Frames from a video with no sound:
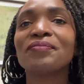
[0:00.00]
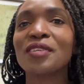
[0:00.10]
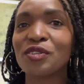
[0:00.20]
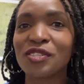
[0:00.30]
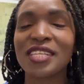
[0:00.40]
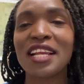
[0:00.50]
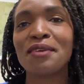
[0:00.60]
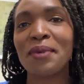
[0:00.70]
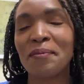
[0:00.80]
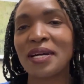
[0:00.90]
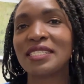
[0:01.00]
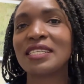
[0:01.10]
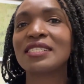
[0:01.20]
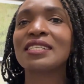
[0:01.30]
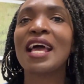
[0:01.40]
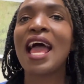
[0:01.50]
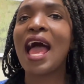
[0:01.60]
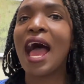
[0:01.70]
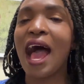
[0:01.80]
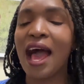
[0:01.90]
to study my master's,
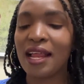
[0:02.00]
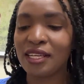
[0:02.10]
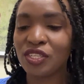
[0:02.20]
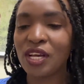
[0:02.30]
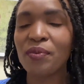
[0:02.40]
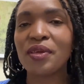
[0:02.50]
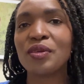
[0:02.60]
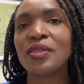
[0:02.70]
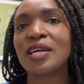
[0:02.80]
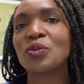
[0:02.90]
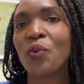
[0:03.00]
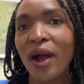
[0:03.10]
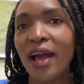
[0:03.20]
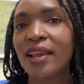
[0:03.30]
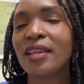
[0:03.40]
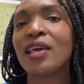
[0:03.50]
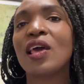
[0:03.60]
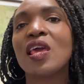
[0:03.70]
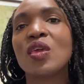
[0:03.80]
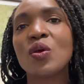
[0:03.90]
I'll share with you that one,
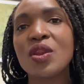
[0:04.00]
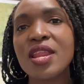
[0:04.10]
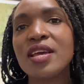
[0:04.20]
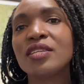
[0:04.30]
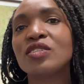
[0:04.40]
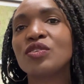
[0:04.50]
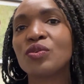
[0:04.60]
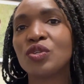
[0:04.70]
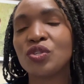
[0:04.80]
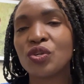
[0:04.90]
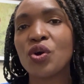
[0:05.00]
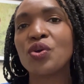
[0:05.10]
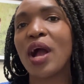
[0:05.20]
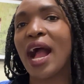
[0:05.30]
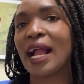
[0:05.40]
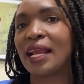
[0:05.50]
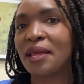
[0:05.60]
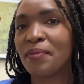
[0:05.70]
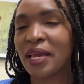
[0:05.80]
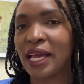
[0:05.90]
you need to show your
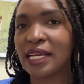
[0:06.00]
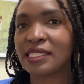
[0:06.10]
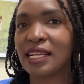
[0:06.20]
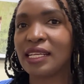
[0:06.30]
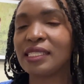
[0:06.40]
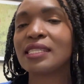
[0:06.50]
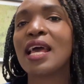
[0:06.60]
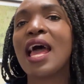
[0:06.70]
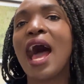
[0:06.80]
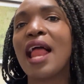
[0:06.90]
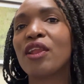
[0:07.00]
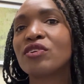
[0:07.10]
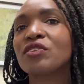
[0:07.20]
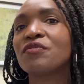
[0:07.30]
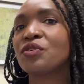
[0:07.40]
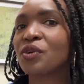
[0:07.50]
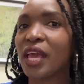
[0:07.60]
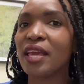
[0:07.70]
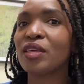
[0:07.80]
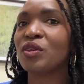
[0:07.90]
academic excellence. A lot of UK
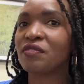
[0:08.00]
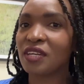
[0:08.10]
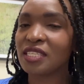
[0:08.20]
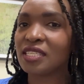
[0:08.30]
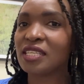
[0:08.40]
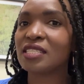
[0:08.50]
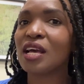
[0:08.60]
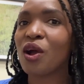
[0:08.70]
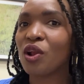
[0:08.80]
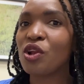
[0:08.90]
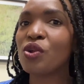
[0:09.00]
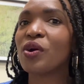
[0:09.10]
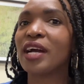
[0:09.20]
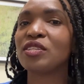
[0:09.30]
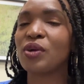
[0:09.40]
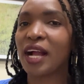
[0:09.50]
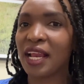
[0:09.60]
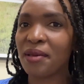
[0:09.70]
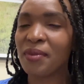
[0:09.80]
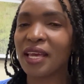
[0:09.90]
universities look at your
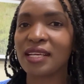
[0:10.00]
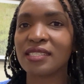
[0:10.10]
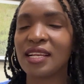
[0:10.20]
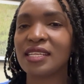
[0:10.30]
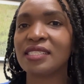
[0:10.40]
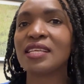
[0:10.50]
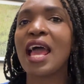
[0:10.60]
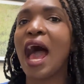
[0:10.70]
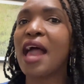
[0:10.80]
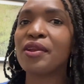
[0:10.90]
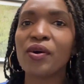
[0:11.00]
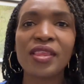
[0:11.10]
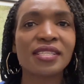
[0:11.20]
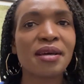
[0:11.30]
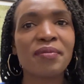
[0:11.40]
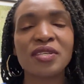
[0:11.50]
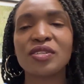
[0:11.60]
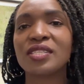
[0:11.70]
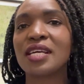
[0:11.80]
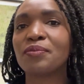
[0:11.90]
academic excellence. I know there's some reasons
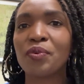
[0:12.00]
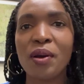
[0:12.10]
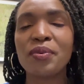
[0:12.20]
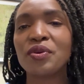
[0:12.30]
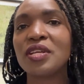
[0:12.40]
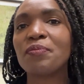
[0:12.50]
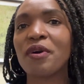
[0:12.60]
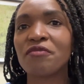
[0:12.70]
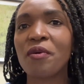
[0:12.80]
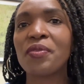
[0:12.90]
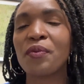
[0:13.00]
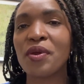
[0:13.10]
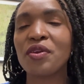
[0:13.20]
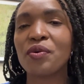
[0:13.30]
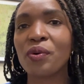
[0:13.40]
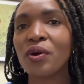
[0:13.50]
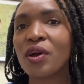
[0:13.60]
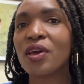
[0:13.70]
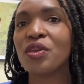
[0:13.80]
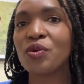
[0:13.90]
that probably you didn't perform the way
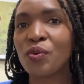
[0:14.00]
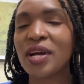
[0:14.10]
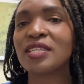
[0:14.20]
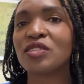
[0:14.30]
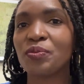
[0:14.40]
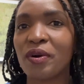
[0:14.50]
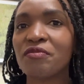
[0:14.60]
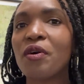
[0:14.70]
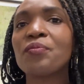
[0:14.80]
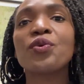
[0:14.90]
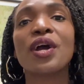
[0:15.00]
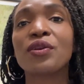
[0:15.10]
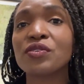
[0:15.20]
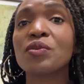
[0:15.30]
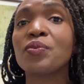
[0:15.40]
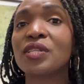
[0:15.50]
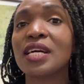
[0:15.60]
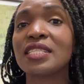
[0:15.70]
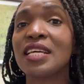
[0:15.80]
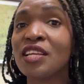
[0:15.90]
you wanted to perform. You can also put that
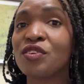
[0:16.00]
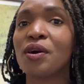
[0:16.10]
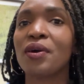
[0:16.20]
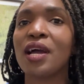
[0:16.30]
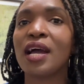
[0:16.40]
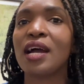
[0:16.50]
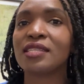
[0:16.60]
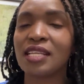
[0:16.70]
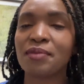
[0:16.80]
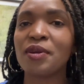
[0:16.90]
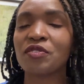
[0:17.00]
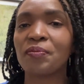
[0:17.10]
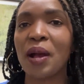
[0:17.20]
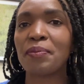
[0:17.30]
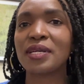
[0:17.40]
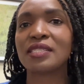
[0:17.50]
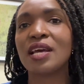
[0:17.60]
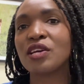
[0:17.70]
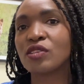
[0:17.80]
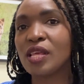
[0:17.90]
in your statement of purpose.
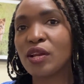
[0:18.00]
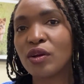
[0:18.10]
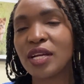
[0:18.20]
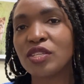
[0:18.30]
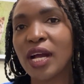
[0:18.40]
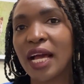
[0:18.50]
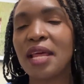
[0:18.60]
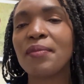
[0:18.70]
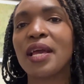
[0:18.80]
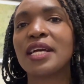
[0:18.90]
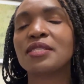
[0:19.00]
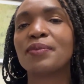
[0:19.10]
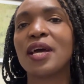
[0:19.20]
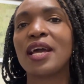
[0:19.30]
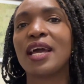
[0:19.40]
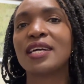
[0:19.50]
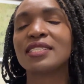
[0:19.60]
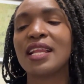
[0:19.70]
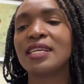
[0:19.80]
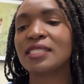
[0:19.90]
So they look at your academic
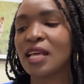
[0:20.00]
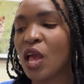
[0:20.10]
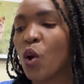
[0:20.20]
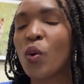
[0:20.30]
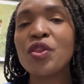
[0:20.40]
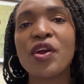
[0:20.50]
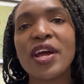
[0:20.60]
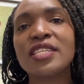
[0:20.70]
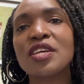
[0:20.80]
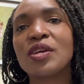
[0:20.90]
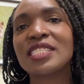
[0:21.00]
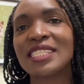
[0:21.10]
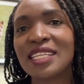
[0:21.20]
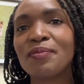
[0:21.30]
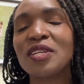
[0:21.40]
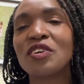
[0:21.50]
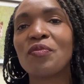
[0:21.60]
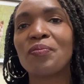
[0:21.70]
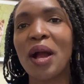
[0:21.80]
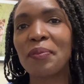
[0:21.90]
excellence. When you're writing your statement of
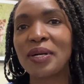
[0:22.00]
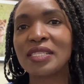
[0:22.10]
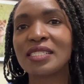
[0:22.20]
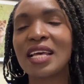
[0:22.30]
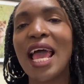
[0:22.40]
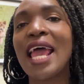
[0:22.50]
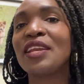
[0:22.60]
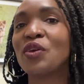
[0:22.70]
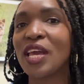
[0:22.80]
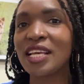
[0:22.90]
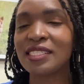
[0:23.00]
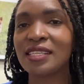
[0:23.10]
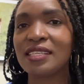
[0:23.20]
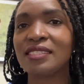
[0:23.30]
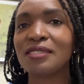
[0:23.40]
purpose and your essays,